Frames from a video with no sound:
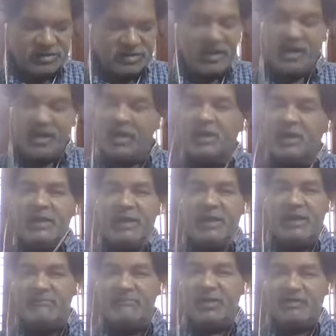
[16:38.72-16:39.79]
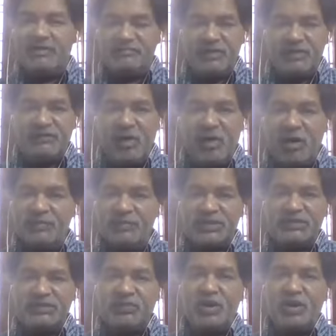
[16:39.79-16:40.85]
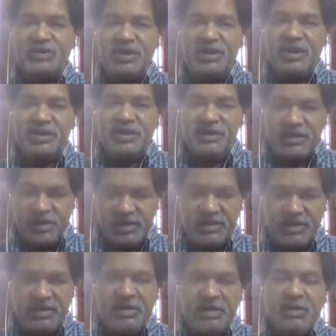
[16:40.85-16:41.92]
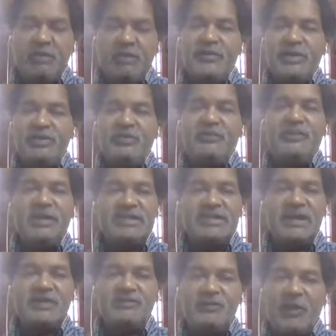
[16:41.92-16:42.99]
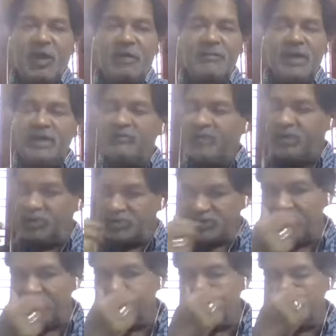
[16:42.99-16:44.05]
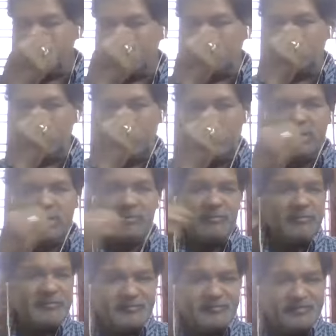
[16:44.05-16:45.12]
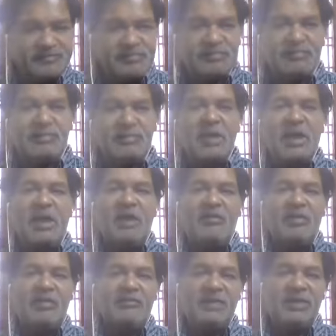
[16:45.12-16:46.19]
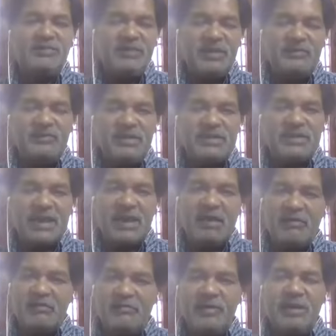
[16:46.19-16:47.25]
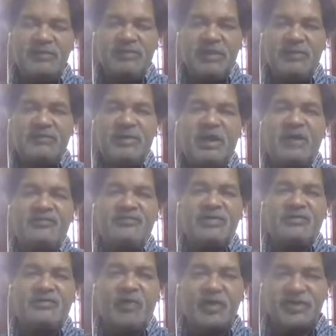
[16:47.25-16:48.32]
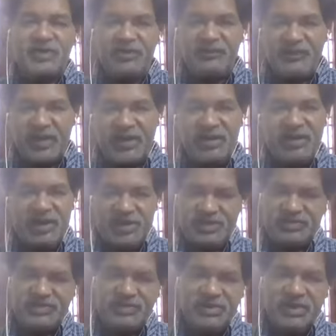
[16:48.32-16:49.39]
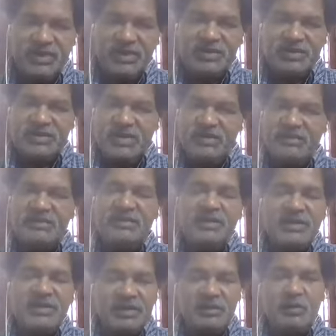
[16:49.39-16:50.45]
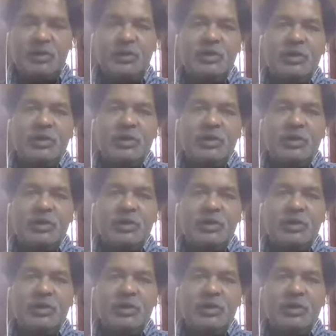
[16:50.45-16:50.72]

The number of the form is 49A. When you fill that form and when you submit to the government people, the government people after 45 days, they'll give